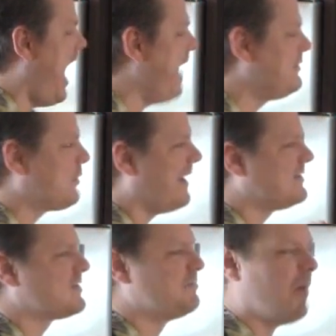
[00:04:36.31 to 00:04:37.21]
I've
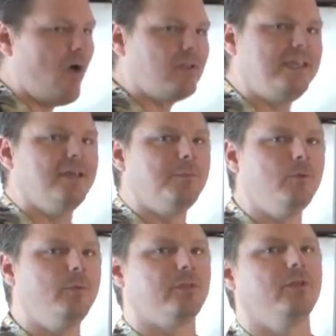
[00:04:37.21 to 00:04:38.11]
tried small
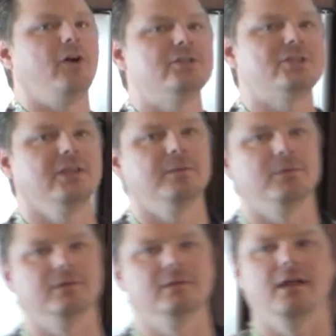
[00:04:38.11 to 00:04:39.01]
kibble with large
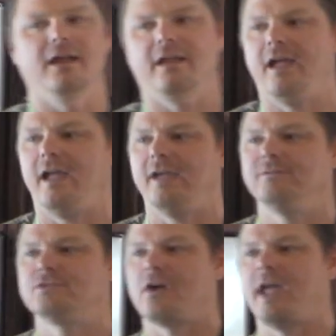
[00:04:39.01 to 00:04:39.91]
kibble.
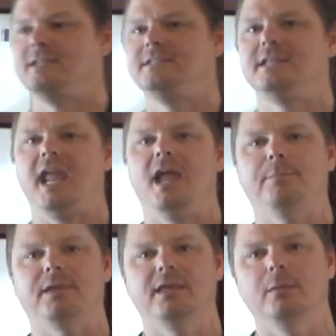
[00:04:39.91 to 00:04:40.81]
I've tried
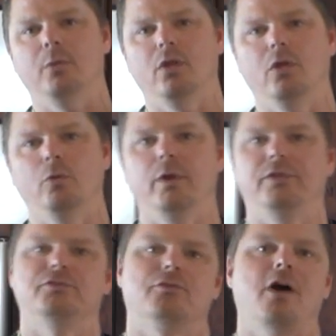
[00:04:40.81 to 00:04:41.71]
damp kibble
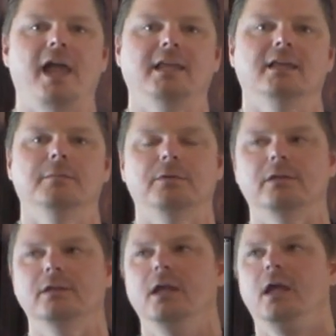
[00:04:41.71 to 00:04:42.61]
with dry
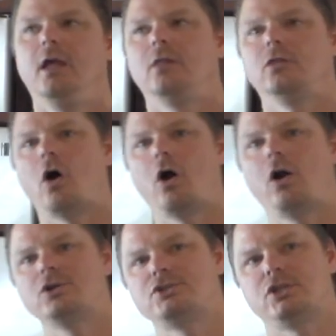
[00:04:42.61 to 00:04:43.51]
kibble,
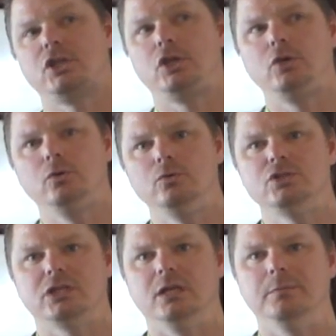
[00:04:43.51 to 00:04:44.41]
large,
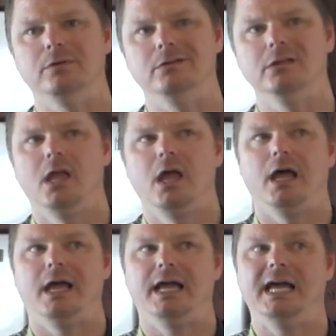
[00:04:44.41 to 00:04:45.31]
huge kibble,
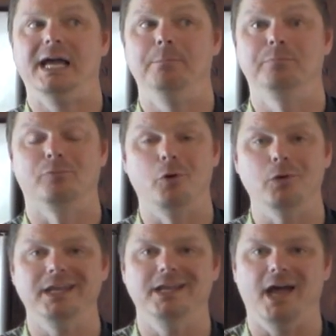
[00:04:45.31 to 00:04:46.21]

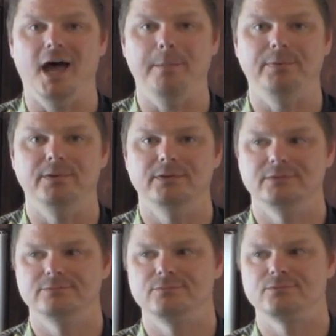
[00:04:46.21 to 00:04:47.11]
broken up
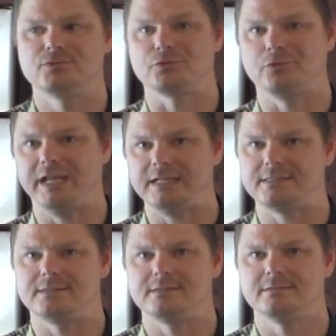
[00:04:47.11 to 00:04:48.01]

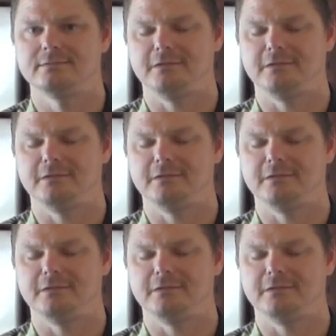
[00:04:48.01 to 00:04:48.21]
treats.